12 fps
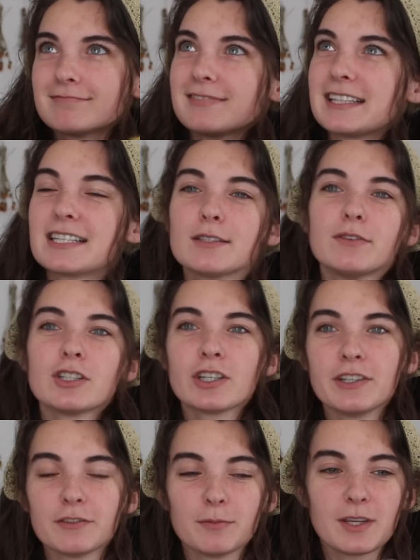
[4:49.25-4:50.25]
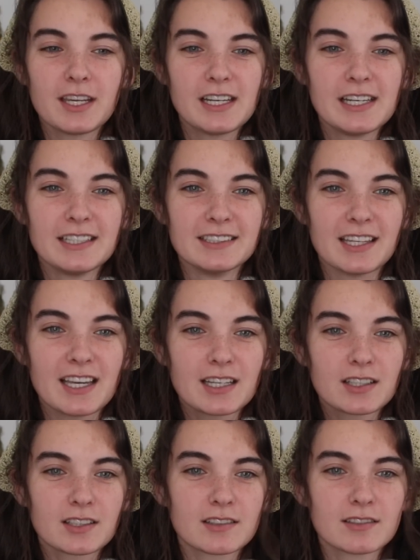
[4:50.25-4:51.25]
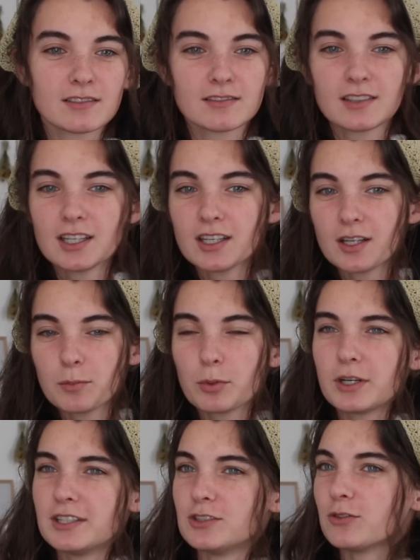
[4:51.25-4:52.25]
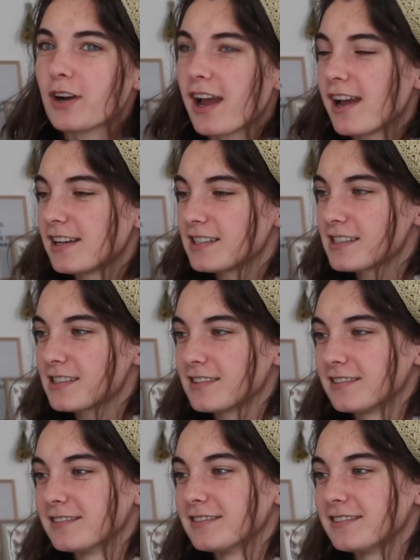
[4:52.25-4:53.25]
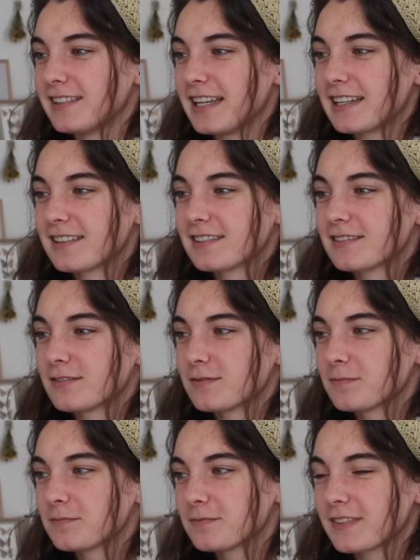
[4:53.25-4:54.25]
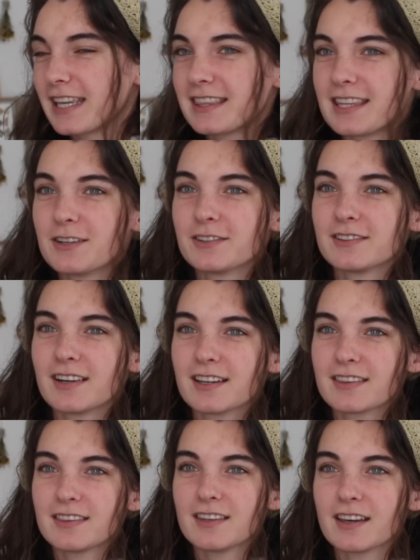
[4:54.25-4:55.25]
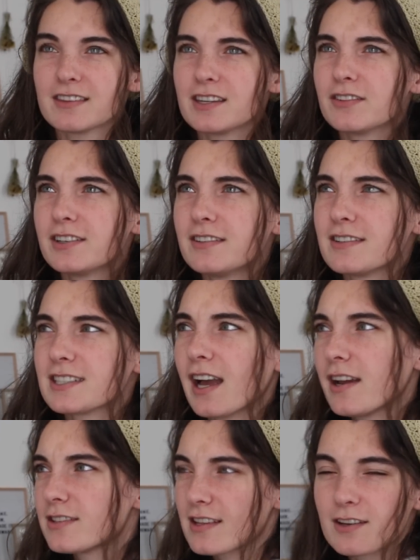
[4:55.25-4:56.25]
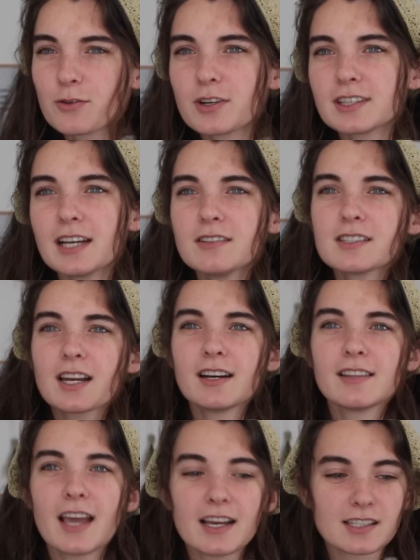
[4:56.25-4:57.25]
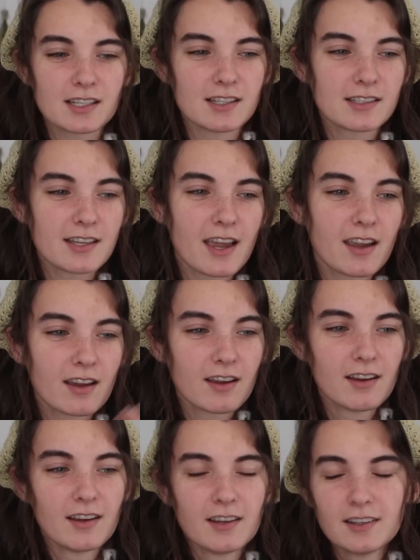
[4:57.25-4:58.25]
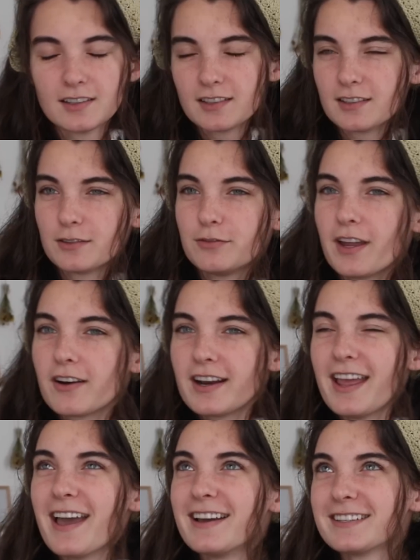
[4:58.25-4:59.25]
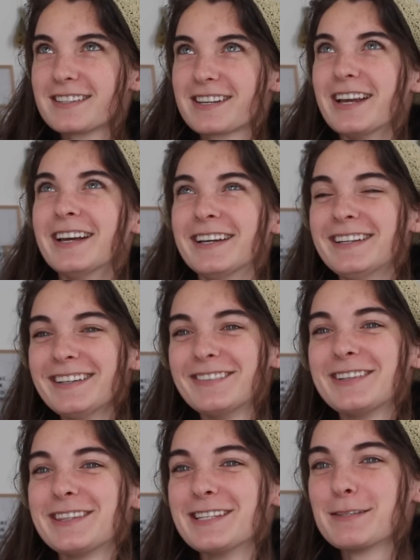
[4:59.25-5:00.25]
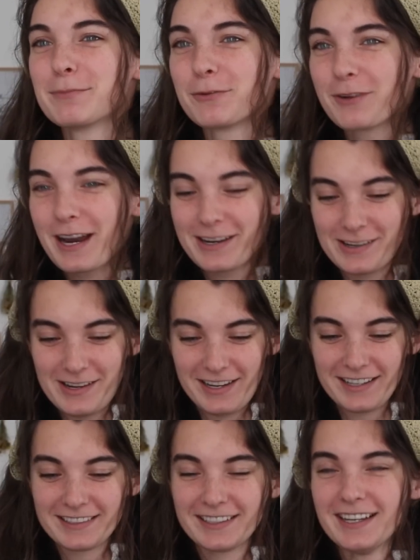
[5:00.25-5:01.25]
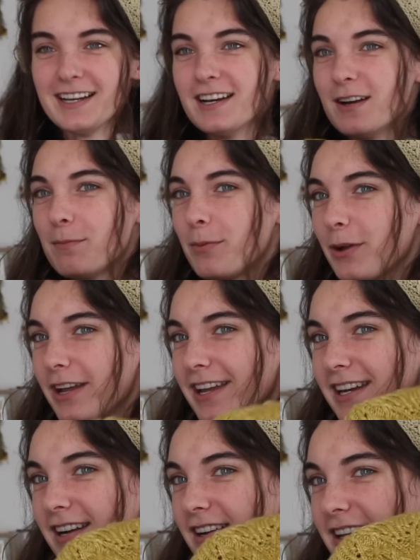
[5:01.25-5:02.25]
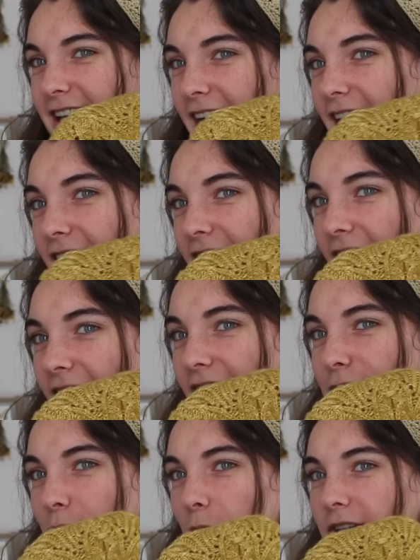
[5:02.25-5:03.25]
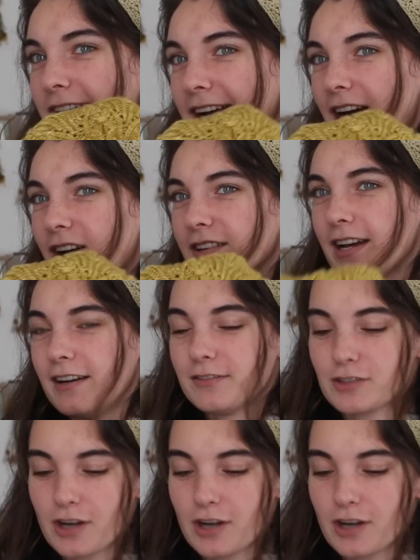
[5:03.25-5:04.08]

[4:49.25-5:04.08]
like this vision of me in like pretty dress and like ethereal, is that how you say that word? That was kind of the essence, like fairy-esque with this beret on, But yeah, I haven't worn it out. I've